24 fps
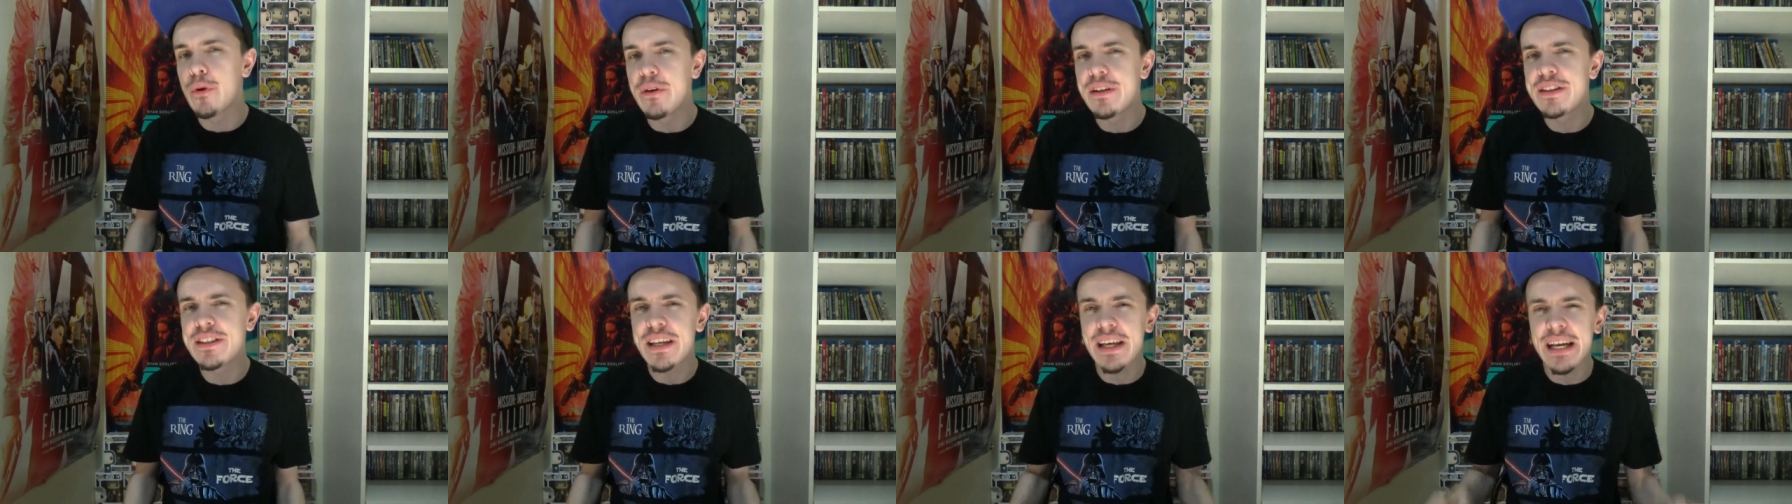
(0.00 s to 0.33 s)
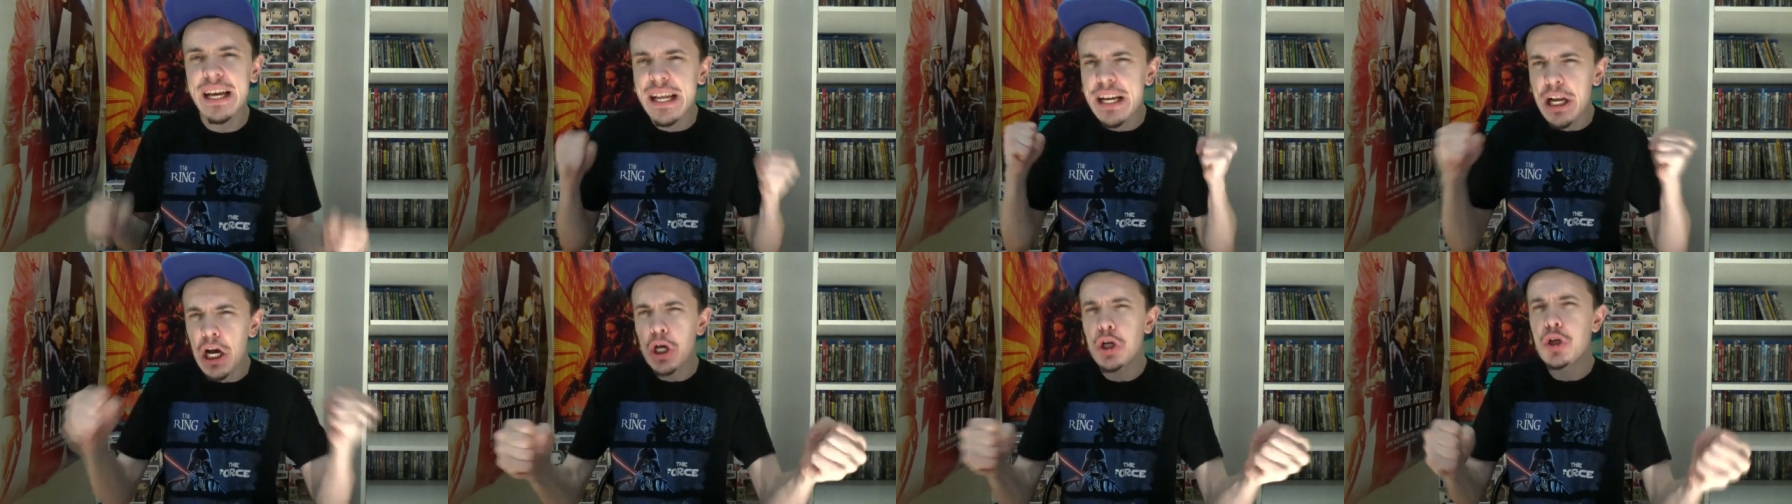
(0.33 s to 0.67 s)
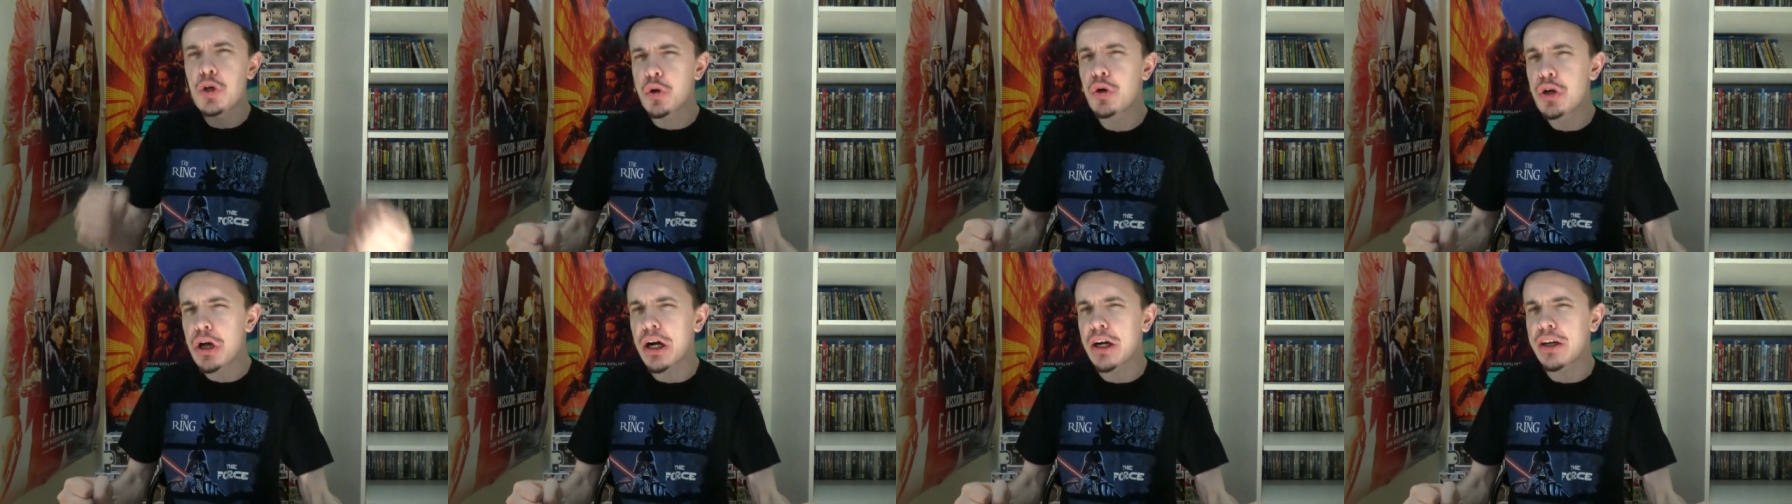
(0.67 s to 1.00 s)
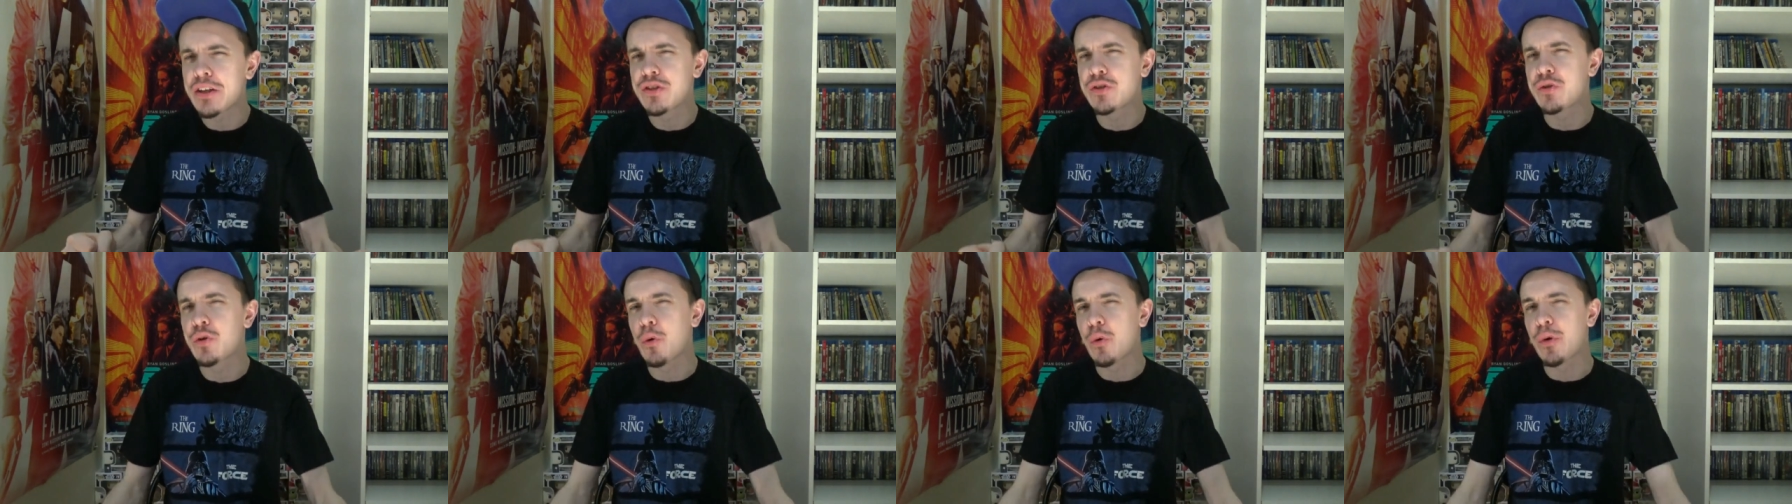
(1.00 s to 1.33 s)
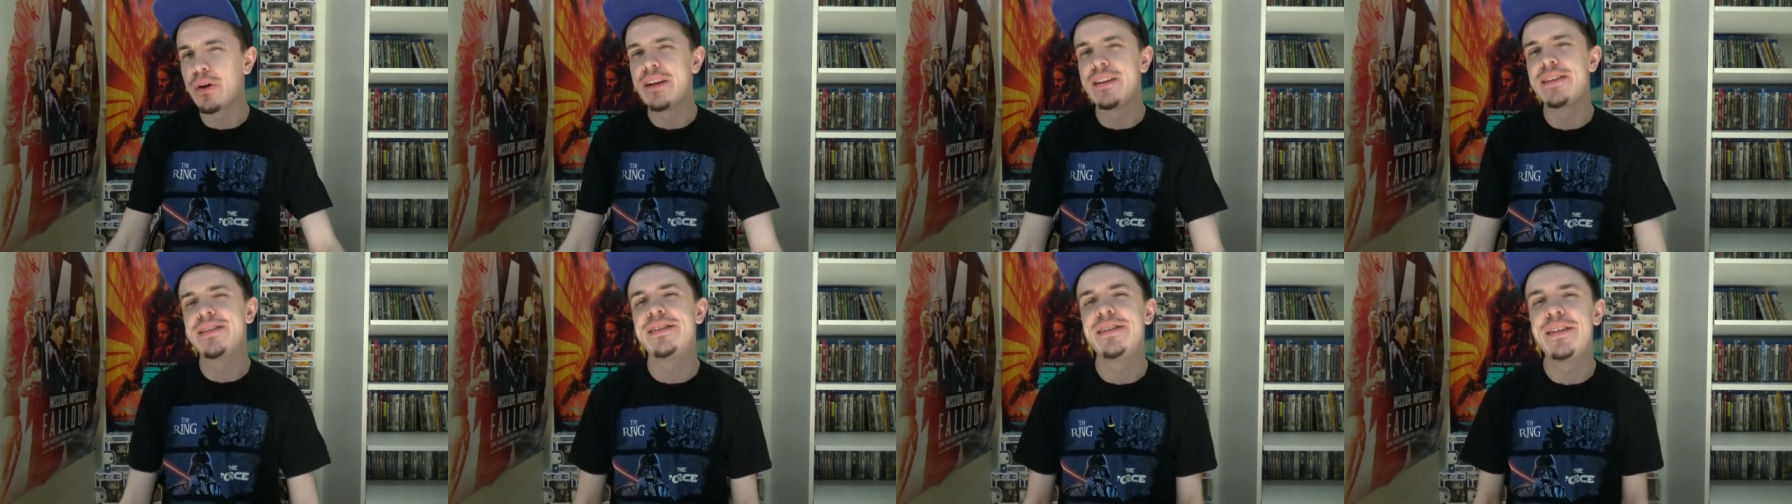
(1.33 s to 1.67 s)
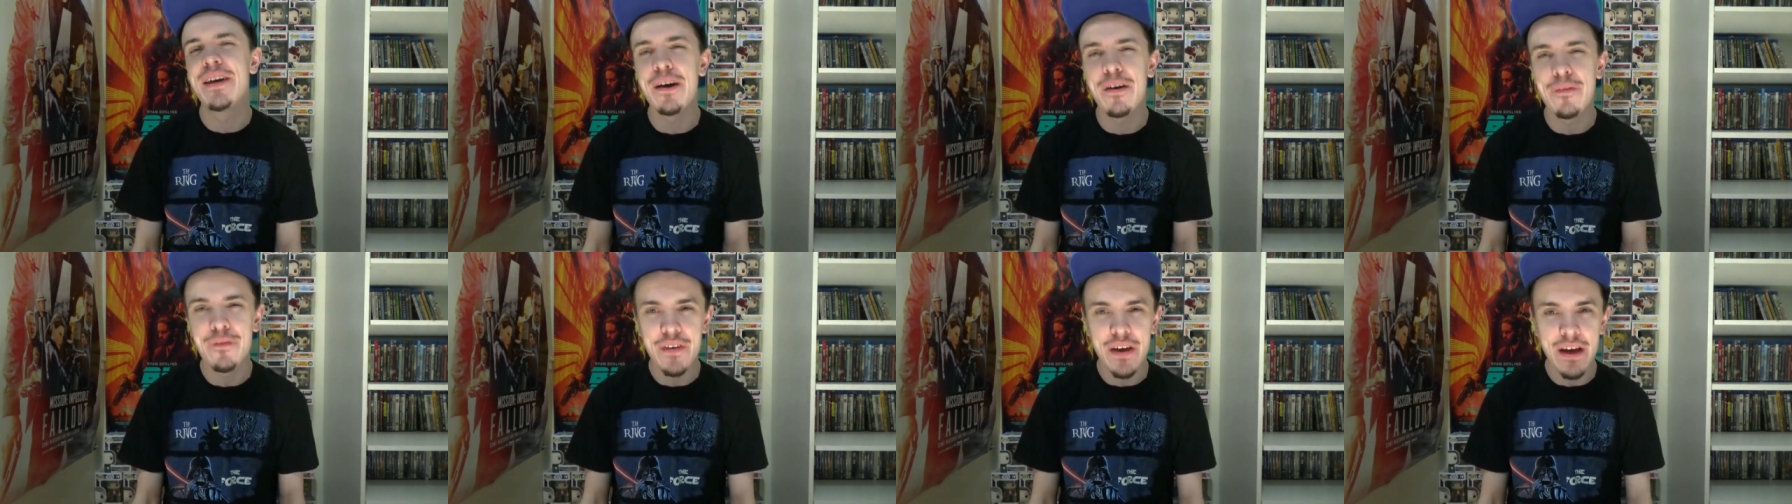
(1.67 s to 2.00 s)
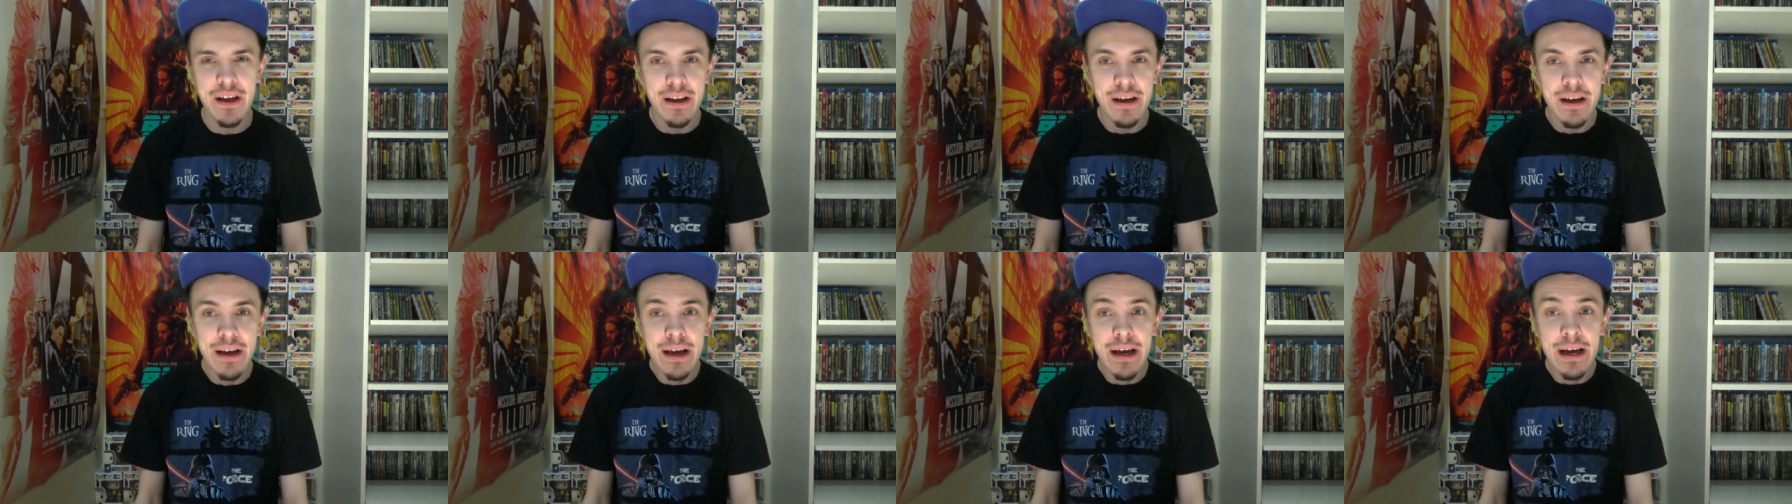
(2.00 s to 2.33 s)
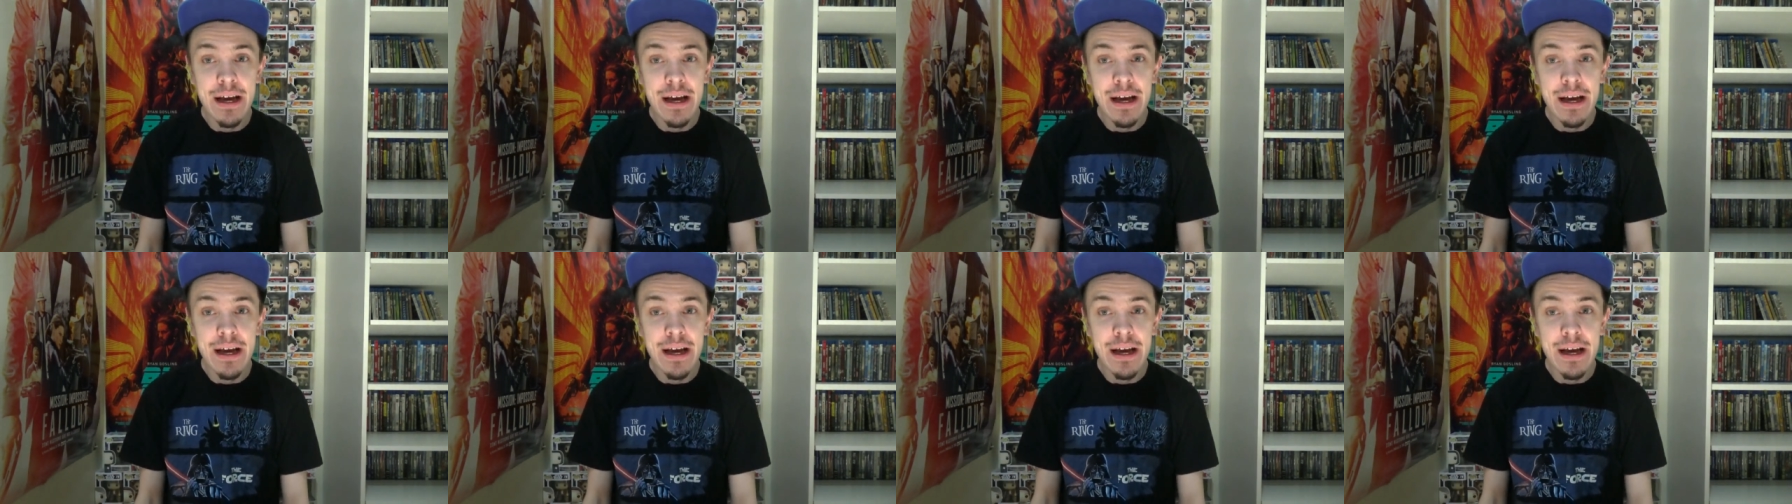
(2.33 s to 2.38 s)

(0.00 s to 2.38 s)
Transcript: It's like an underdog story and stuff, and